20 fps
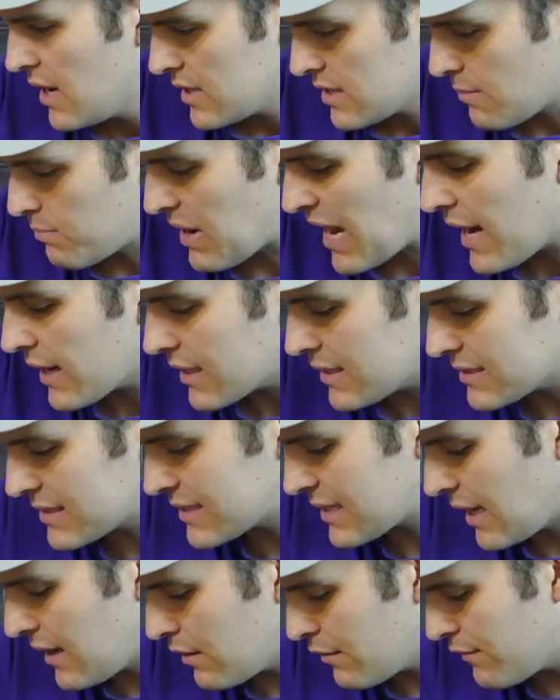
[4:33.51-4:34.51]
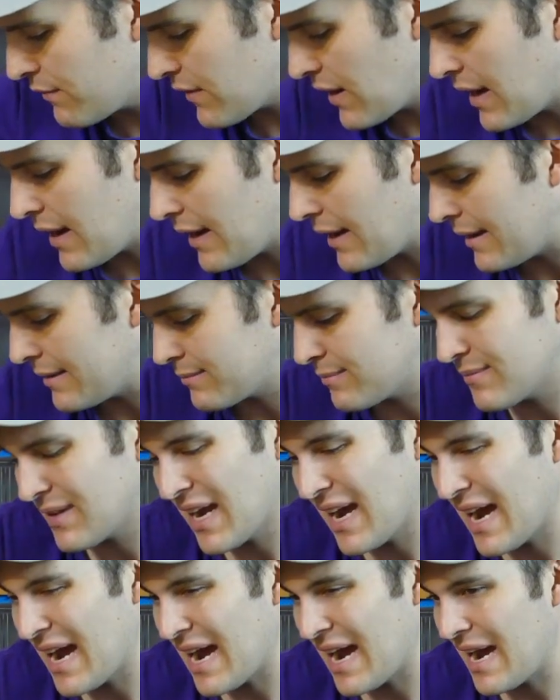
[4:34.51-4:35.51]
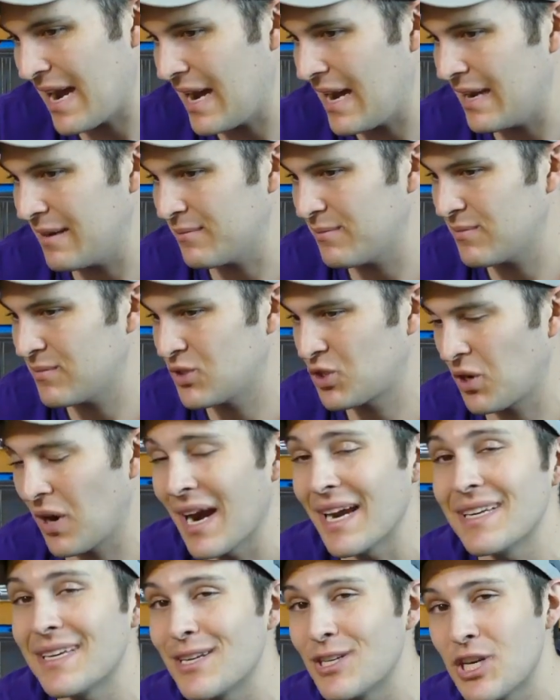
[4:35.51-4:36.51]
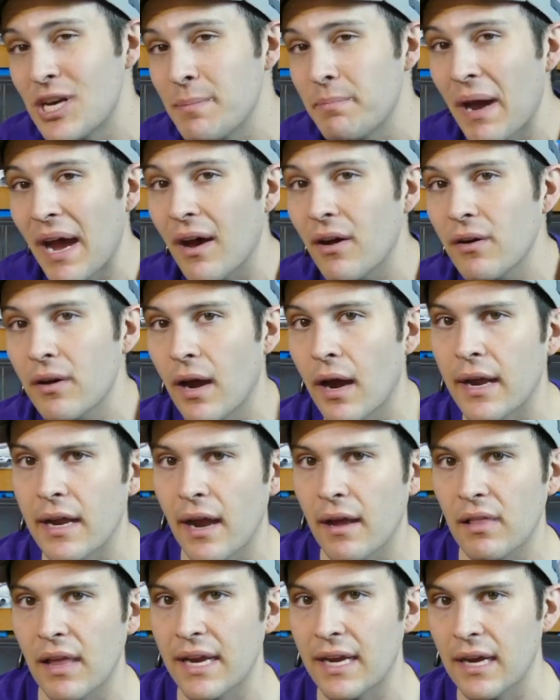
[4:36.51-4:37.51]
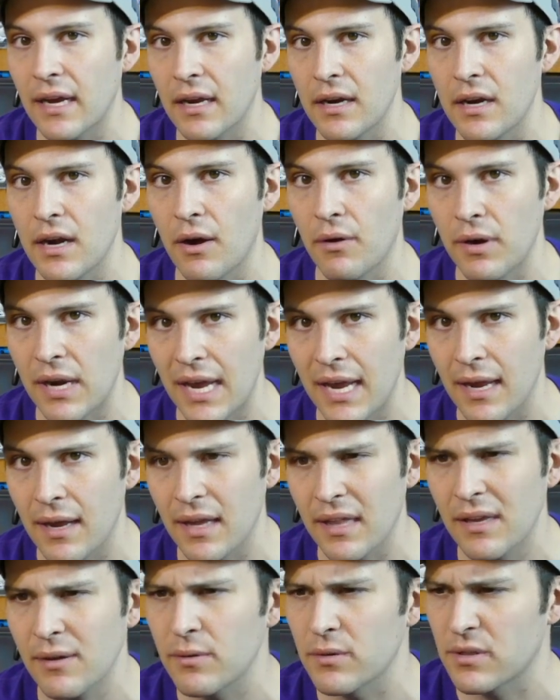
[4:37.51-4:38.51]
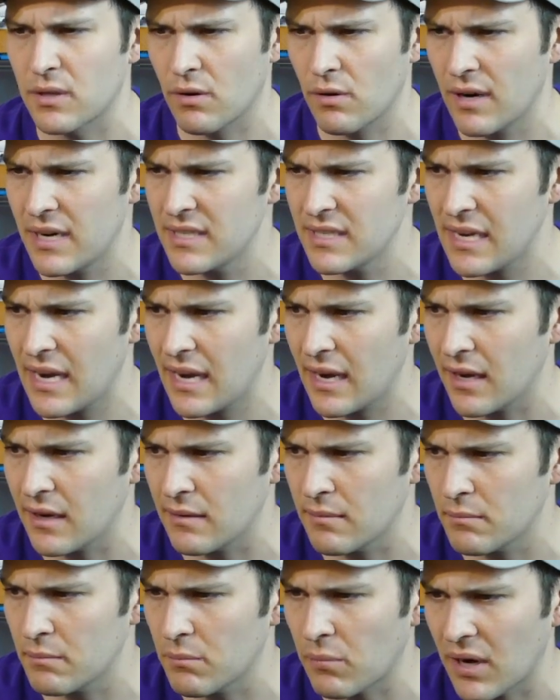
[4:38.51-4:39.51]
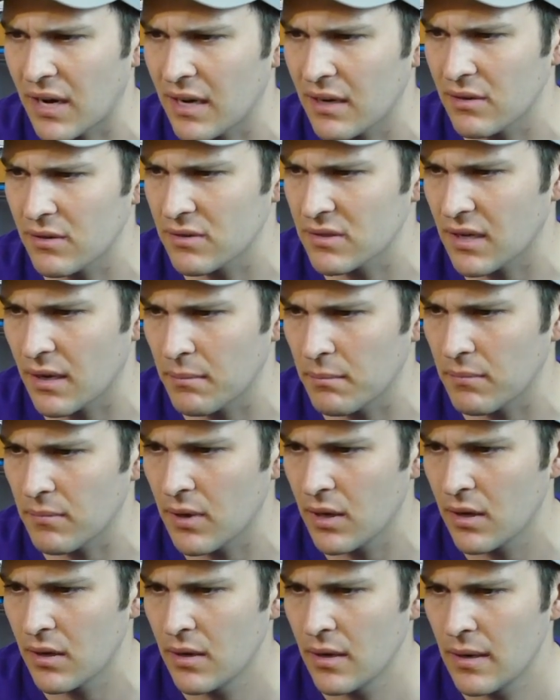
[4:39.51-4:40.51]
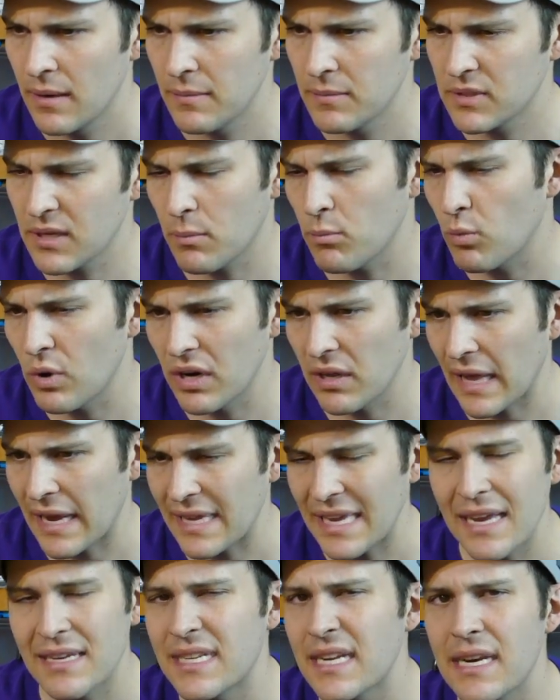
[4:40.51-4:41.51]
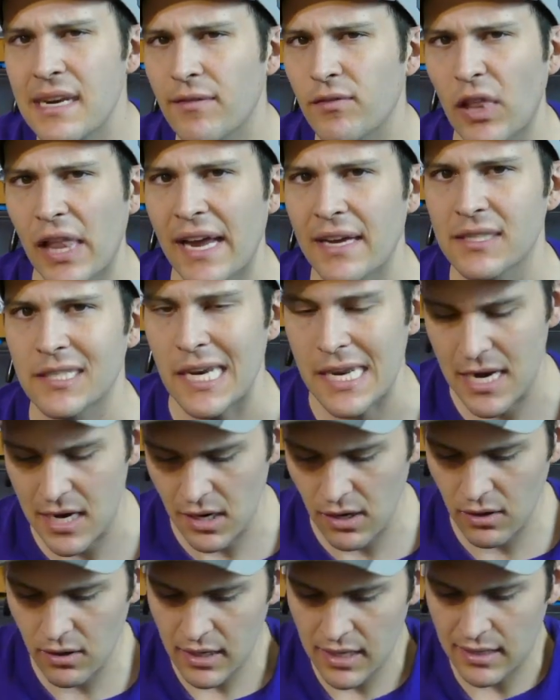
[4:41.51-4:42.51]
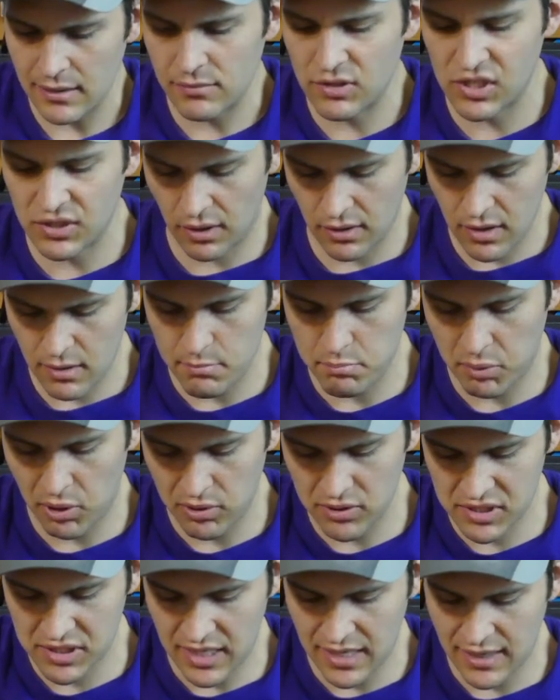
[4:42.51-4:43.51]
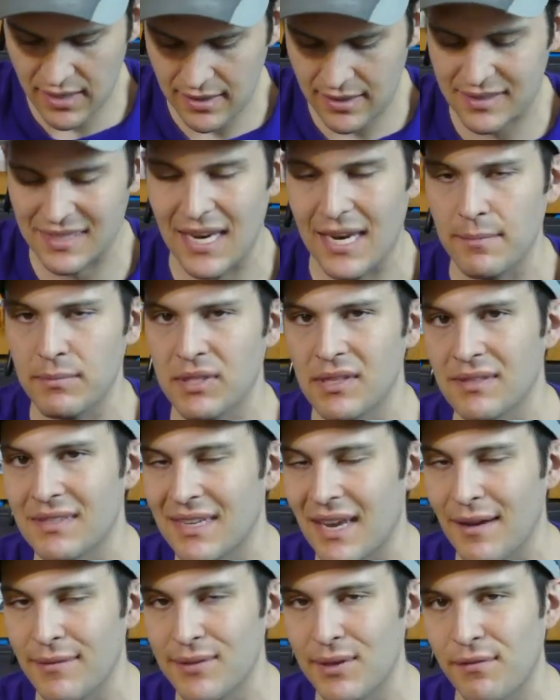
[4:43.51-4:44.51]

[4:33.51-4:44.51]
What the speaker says: The bag itself, I tried to cheap out. I got like a no-name, I think it was Crazy Ant brand or something. Something weird, like it didn't even last a year. It started bursting at the seams and stuff.